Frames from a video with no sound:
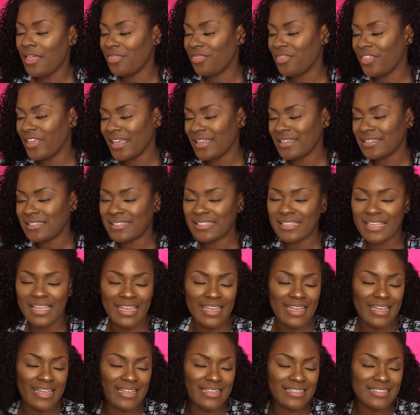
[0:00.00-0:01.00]
This
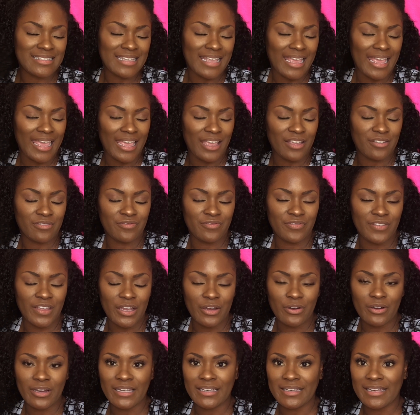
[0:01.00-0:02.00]
is a
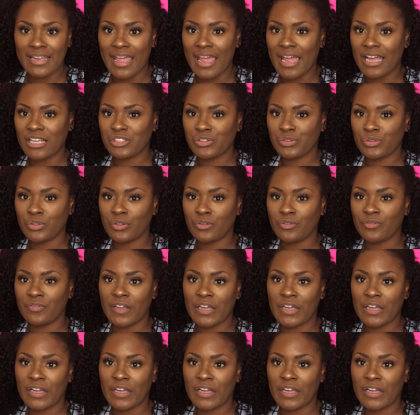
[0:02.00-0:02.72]
very natural,